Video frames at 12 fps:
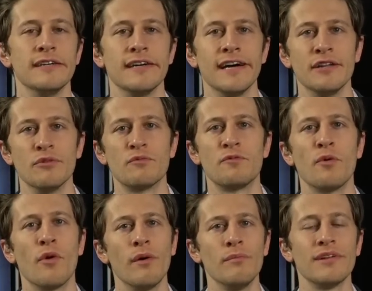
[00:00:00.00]
an
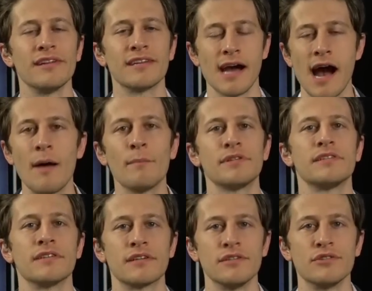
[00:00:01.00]
informed and
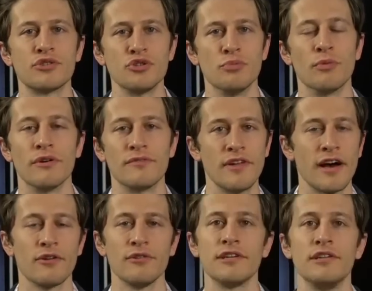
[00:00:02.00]
competent consumer of
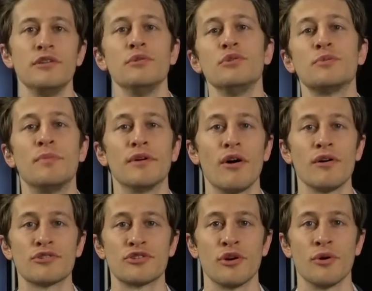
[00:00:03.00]
not only news but
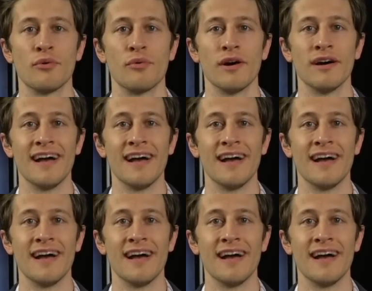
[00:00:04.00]
also